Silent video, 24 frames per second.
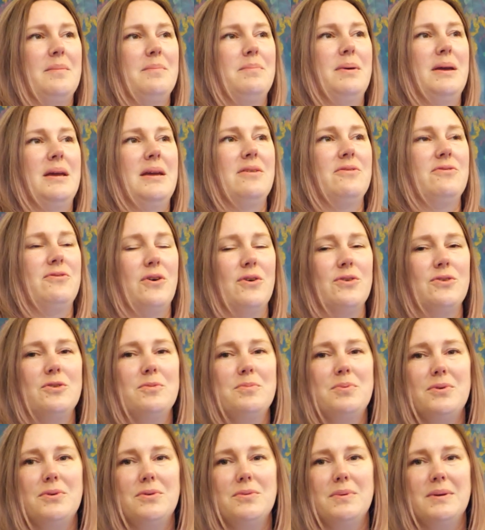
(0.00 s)
being
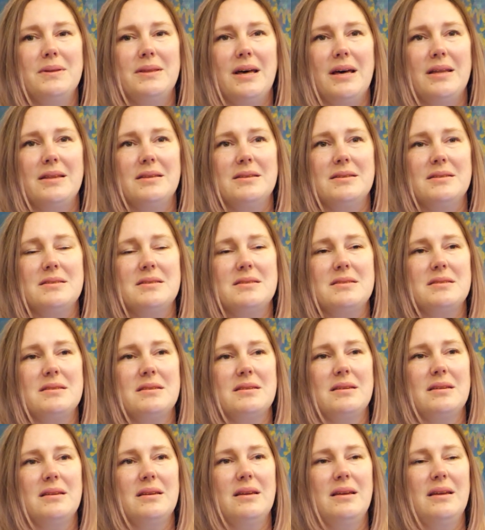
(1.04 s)
vulnerable with others
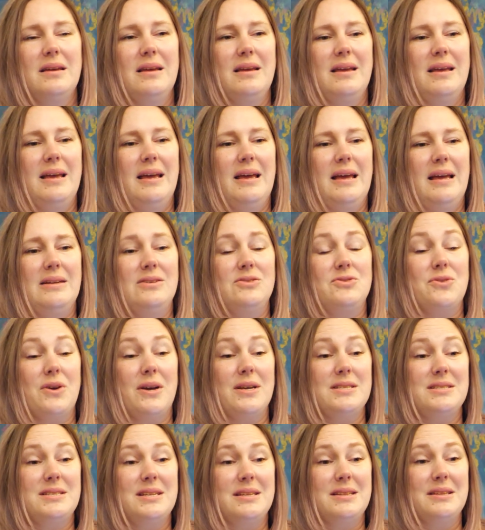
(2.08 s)
and
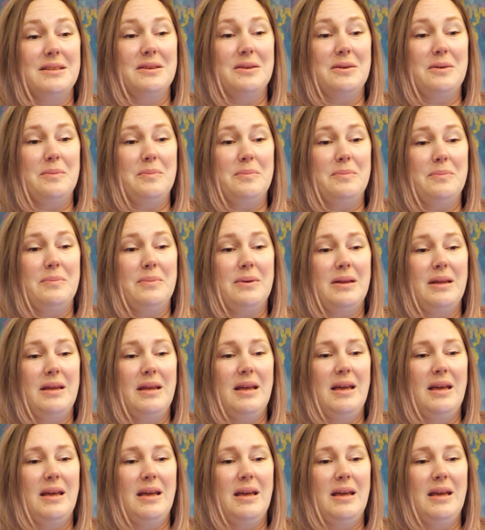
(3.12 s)
trusting them